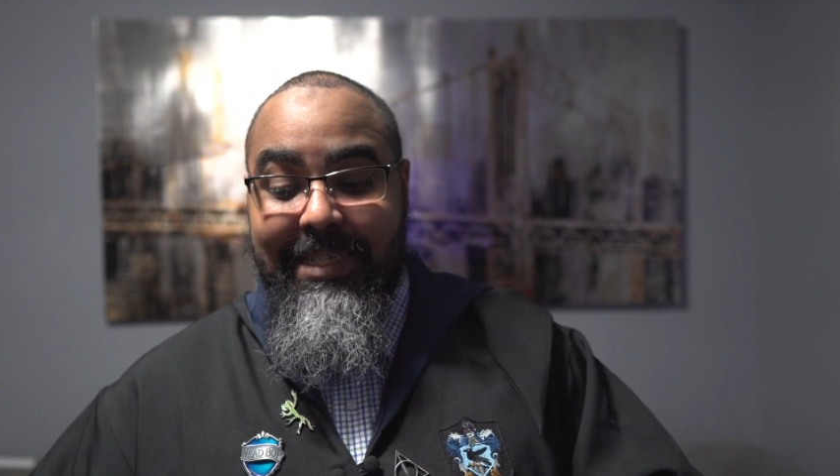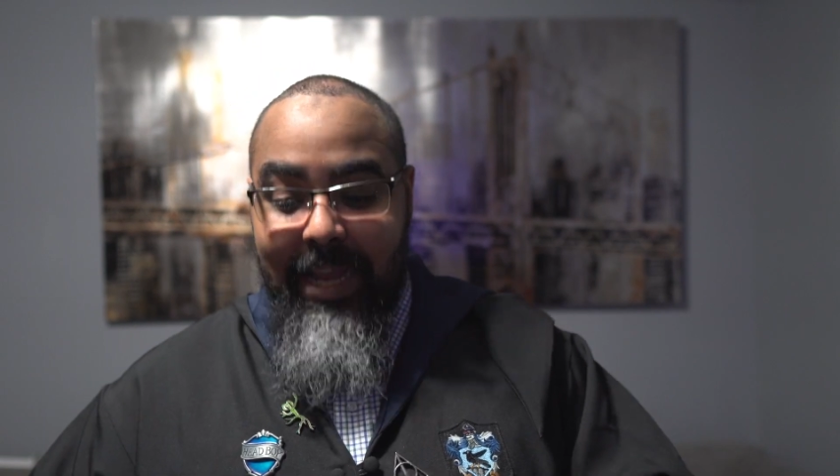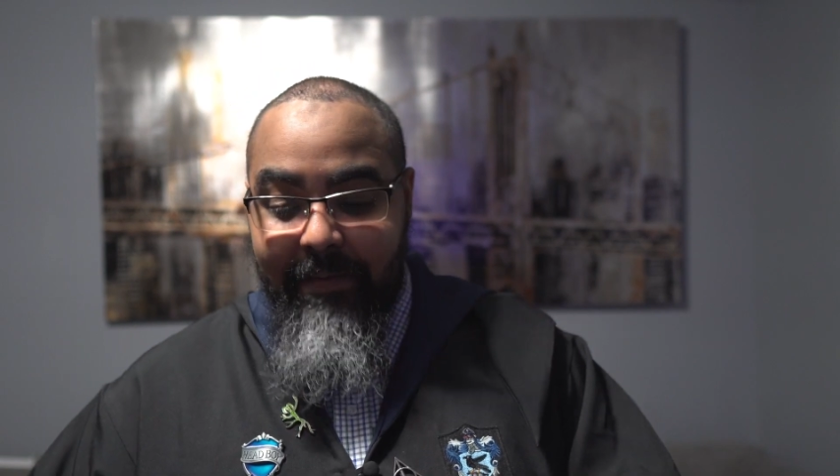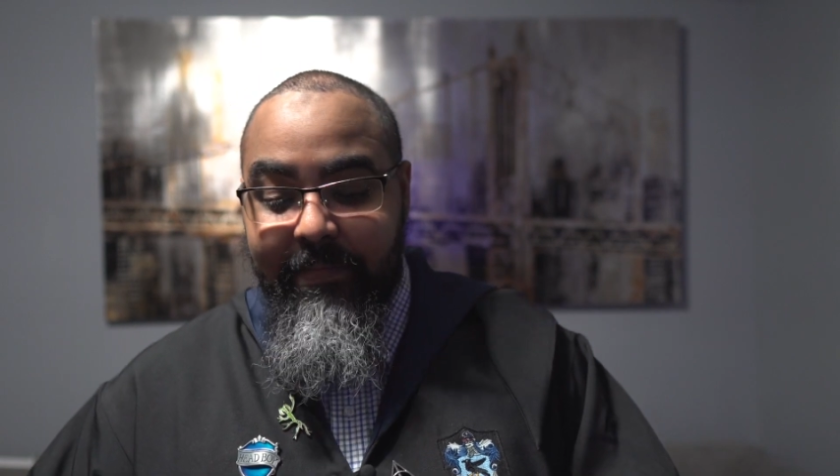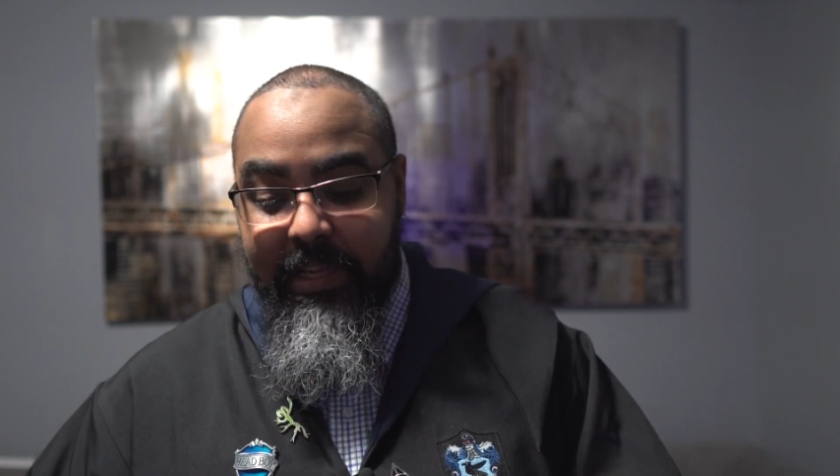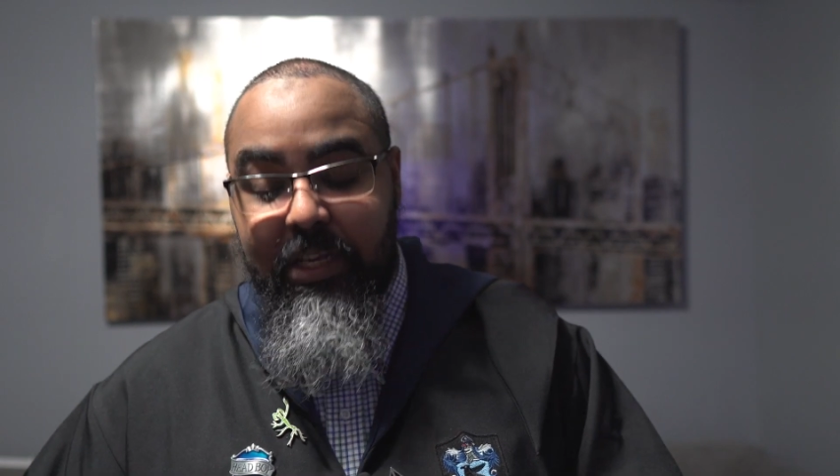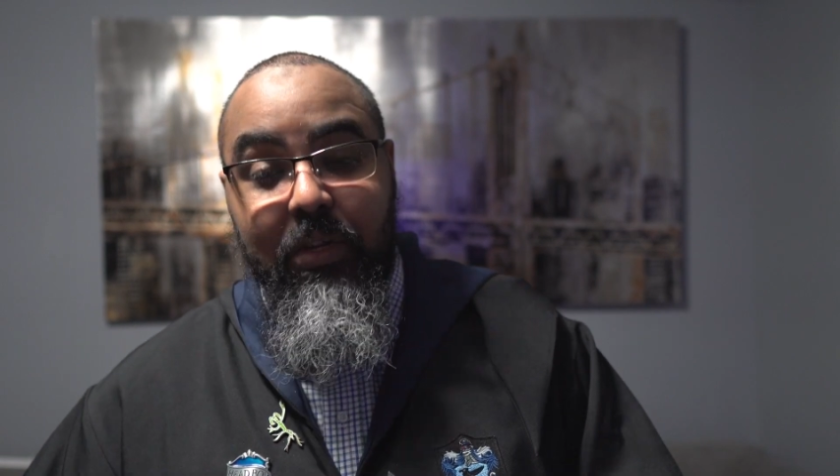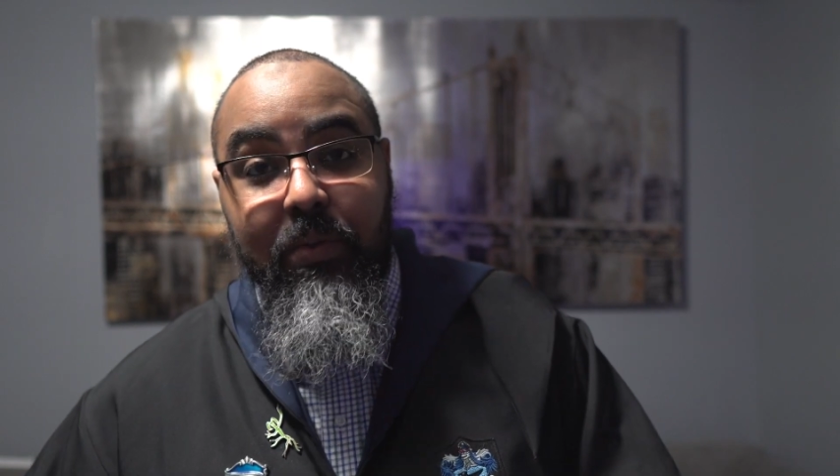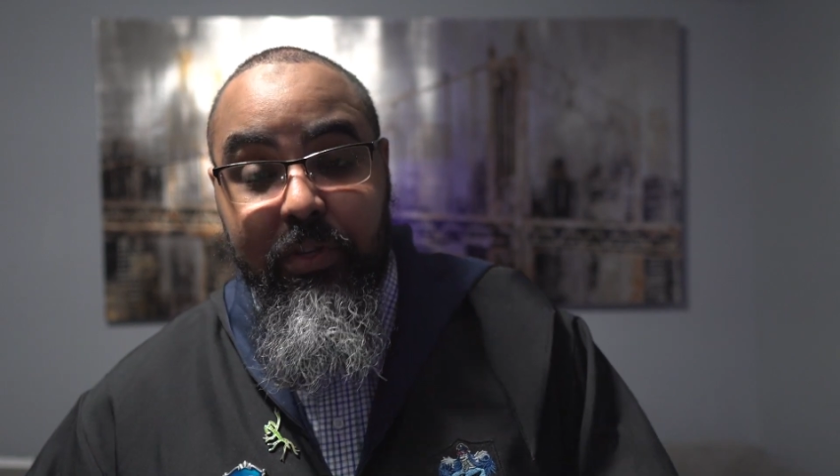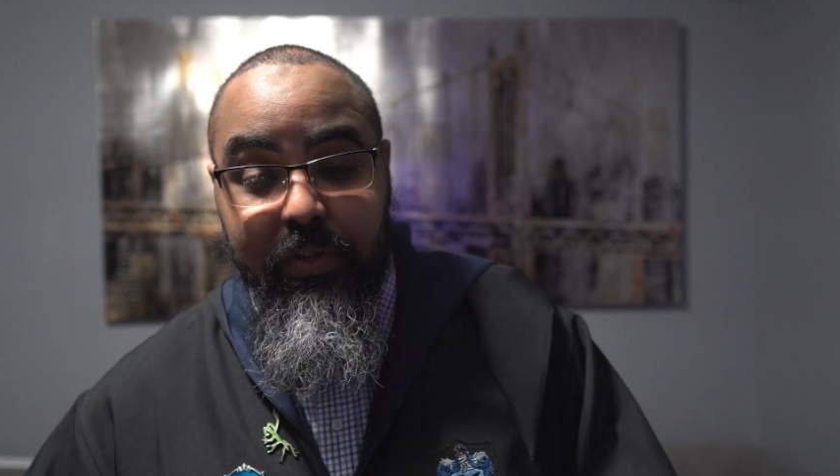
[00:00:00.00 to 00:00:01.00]
definitely
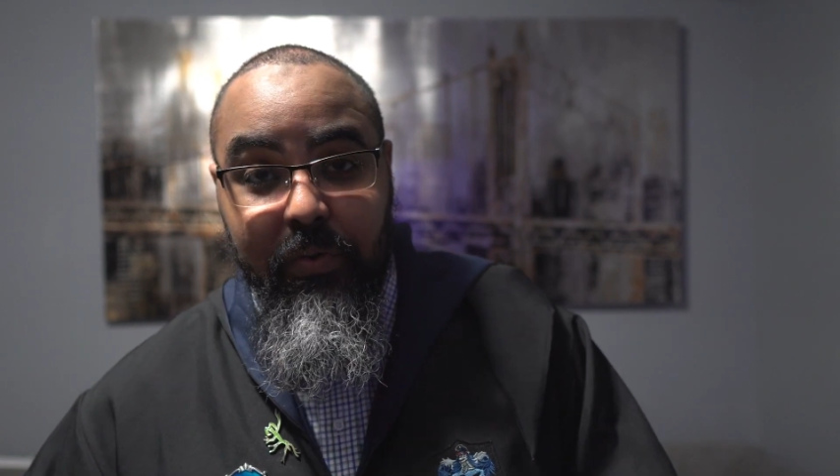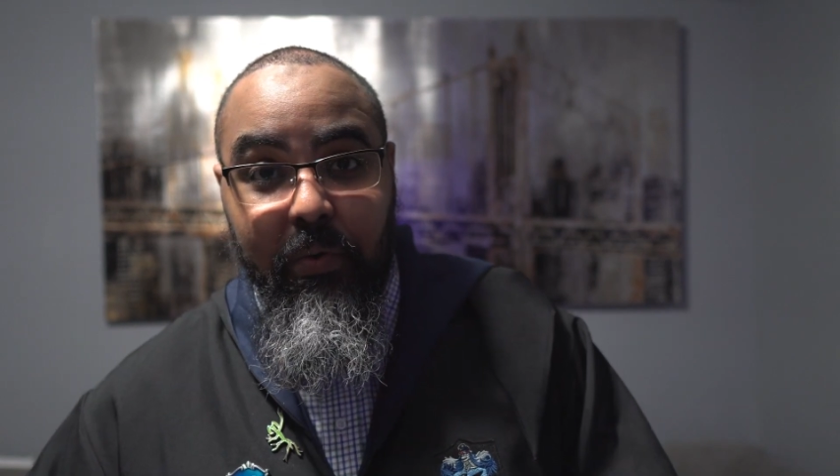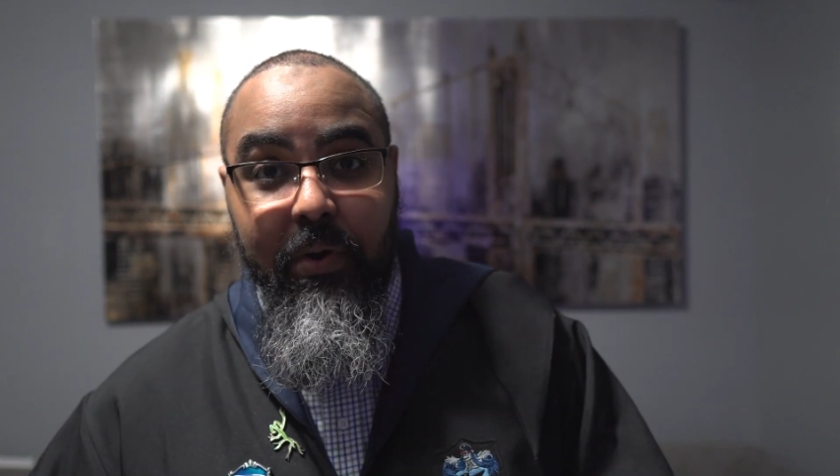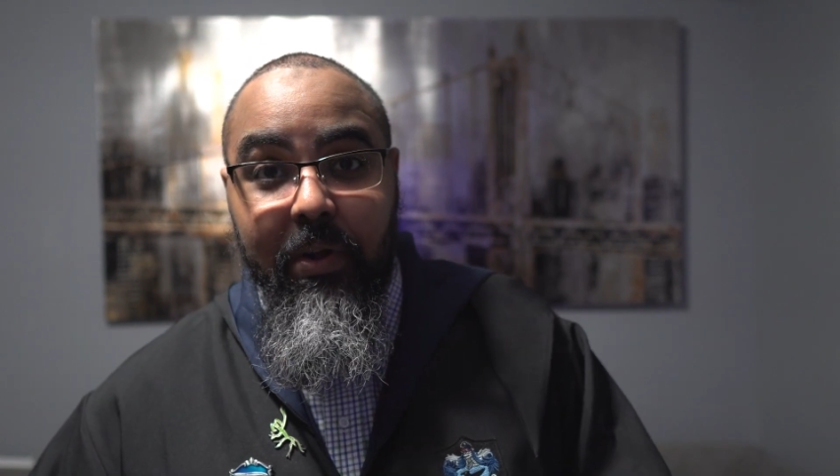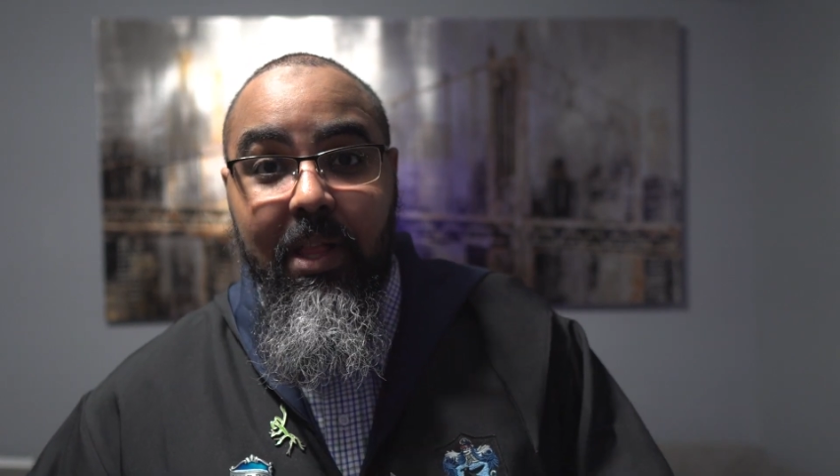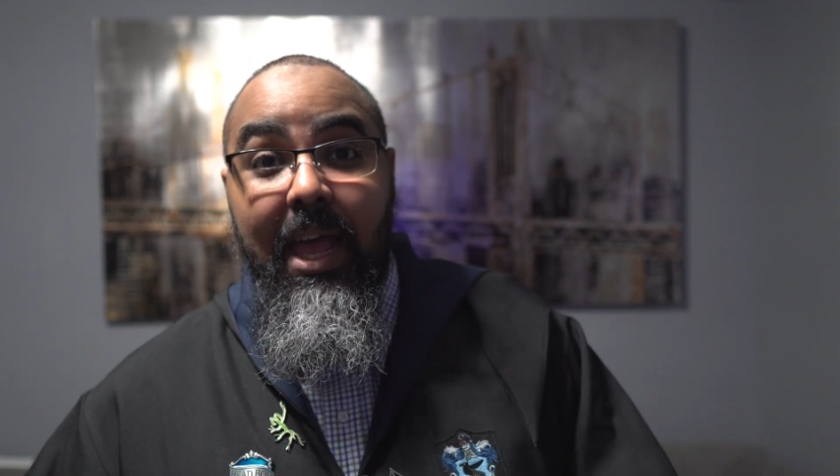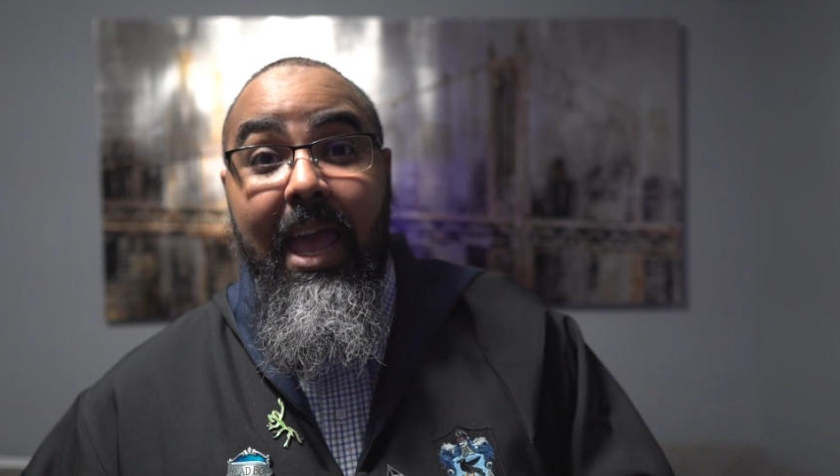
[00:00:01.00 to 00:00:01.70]
do the tutorial